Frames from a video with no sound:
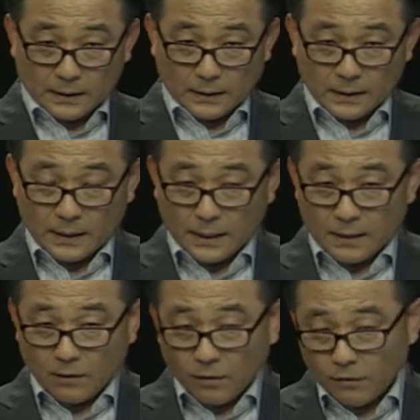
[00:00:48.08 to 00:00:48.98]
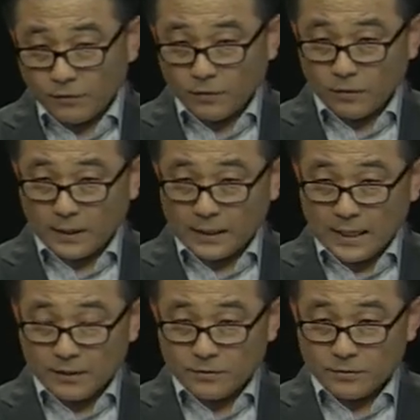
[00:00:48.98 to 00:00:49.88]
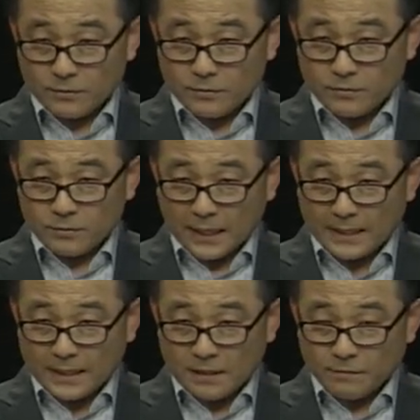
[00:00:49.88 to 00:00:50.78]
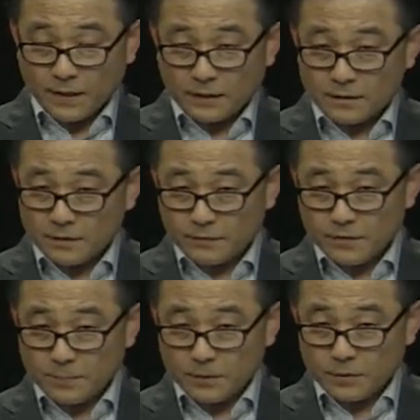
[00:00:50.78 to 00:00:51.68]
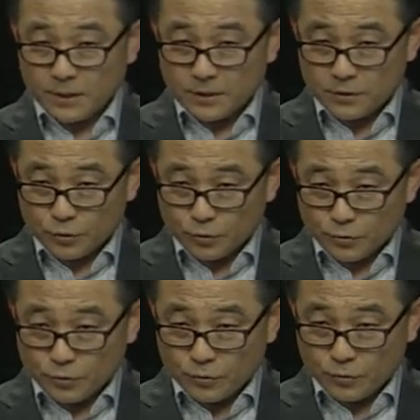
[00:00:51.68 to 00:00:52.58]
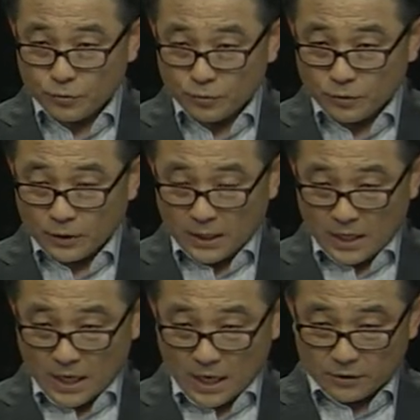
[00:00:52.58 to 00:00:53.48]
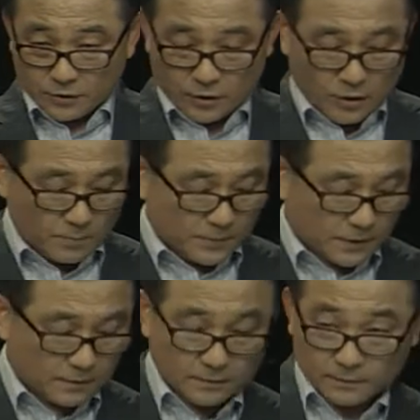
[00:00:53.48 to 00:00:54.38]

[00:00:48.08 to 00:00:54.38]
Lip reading: And also, I'd like you to identify the difference between these two excerpts.